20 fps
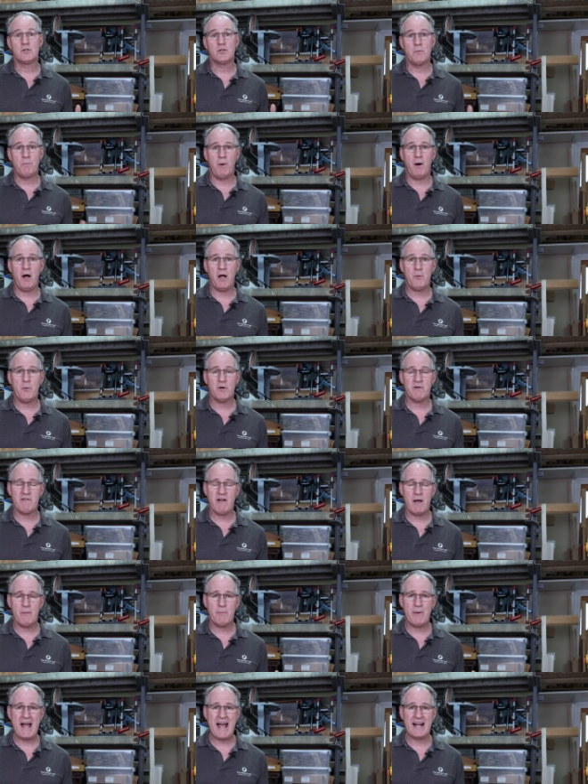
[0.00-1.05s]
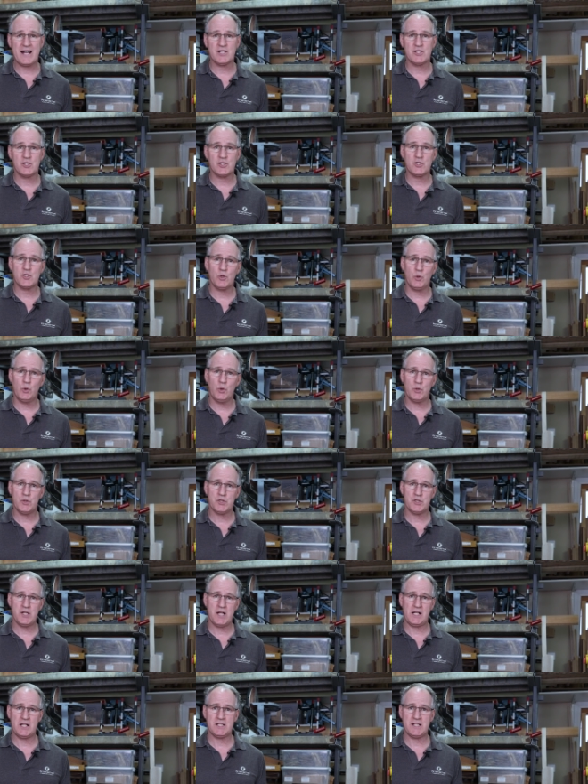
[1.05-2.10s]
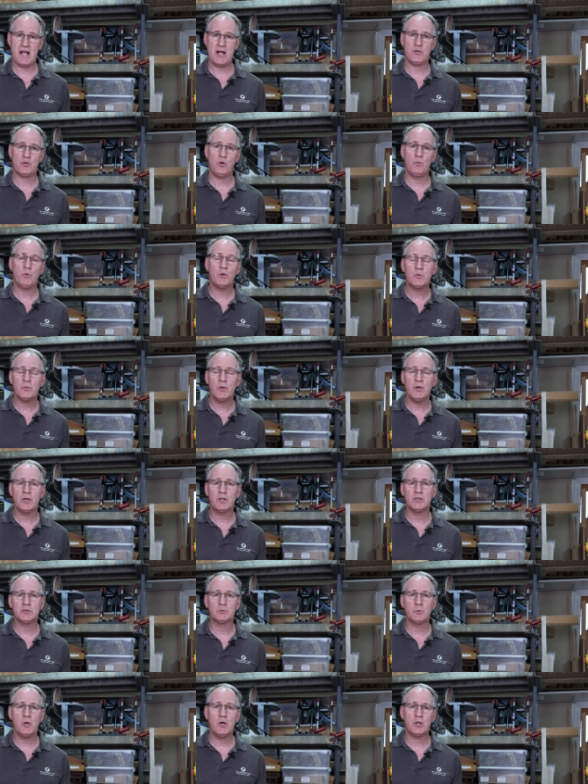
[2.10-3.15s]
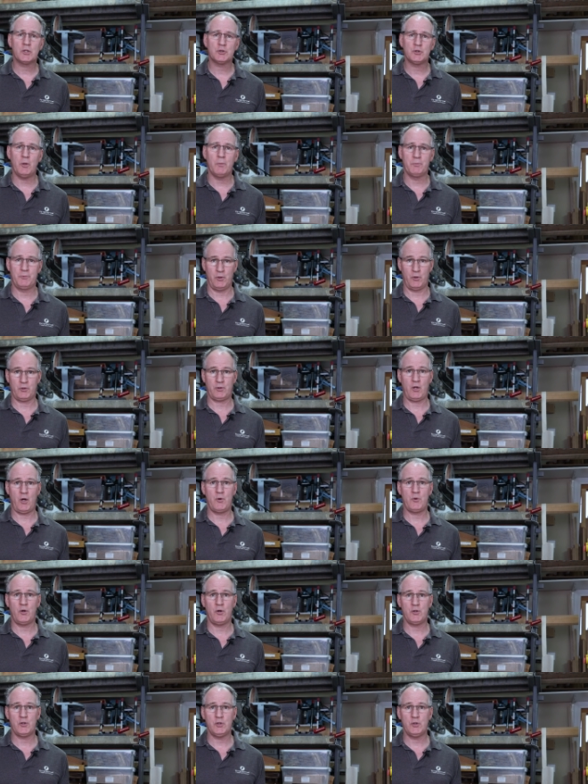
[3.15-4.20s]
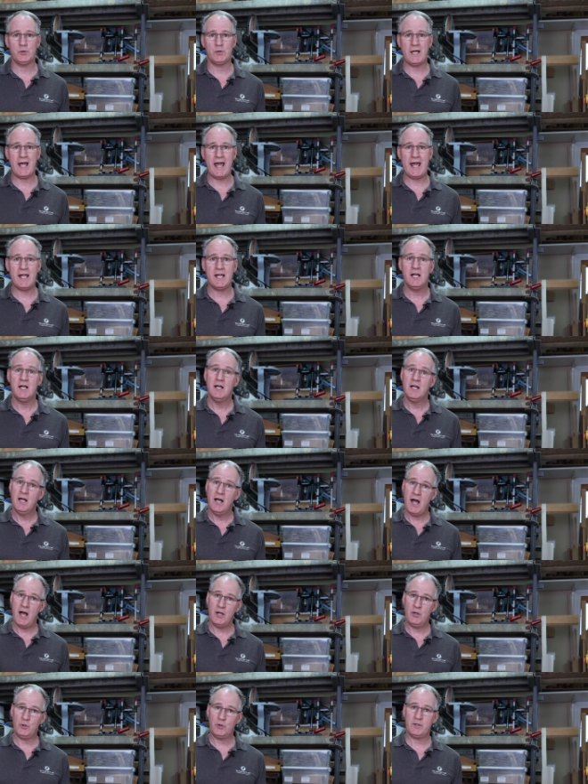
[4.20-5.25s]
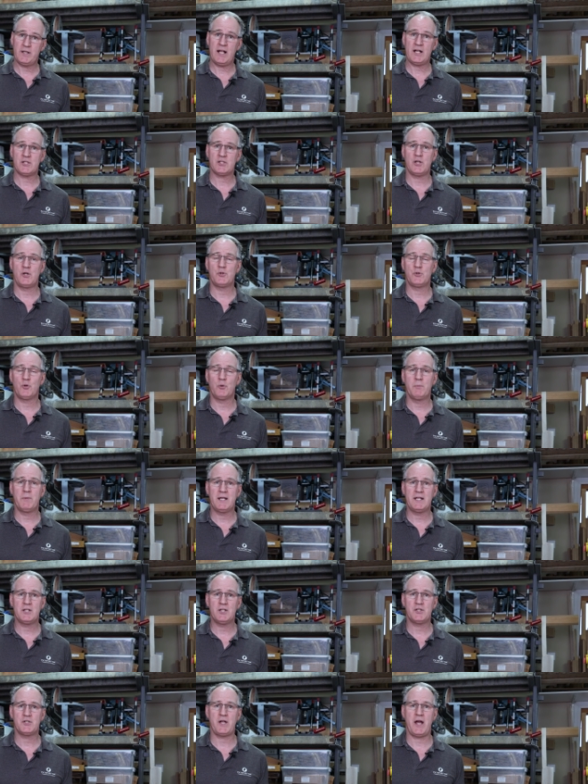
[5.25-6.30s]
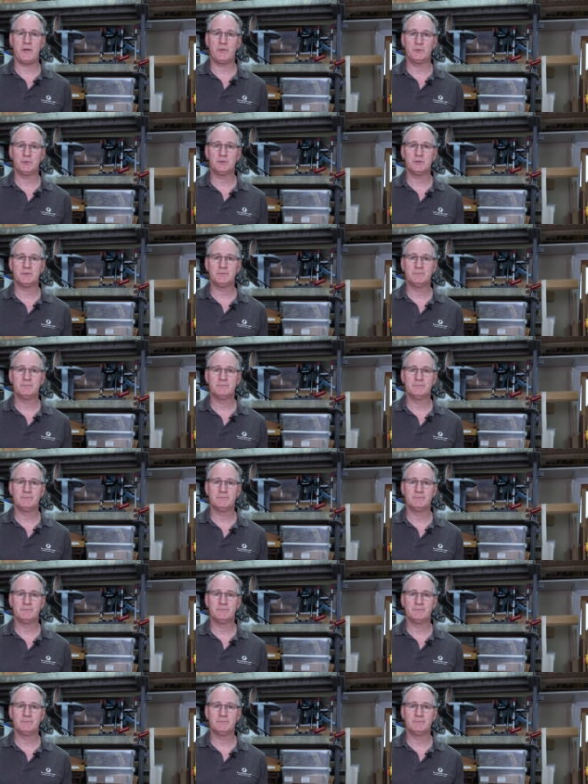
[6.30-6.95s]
To buy one of our PAX saws, check us out on woodworkersworkshop.co.uk and look at our social media channels.